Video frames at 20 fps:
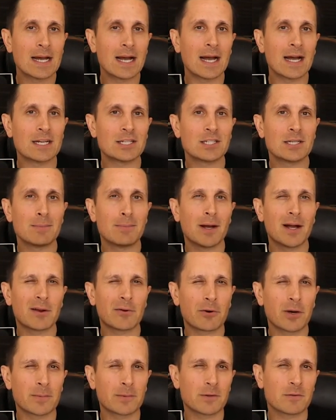Uh, she
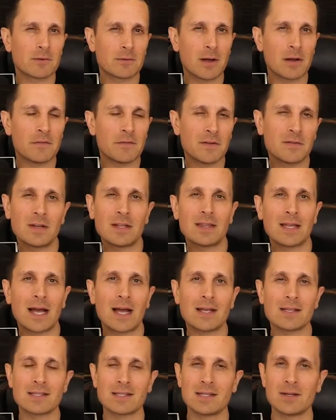bought crypto for about fifty
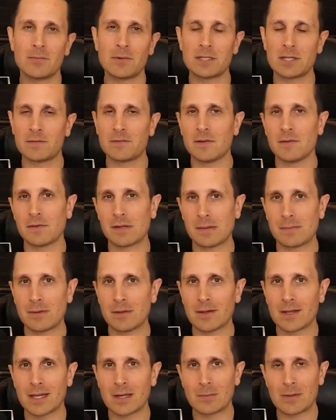thousand and went to fifty
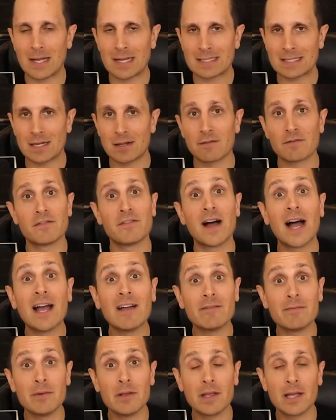million, and we exited
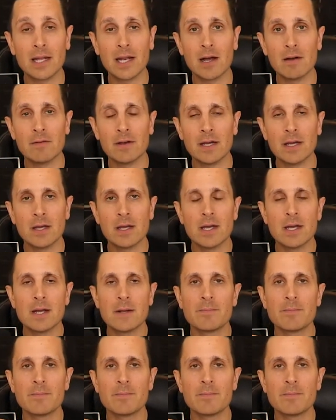five million of it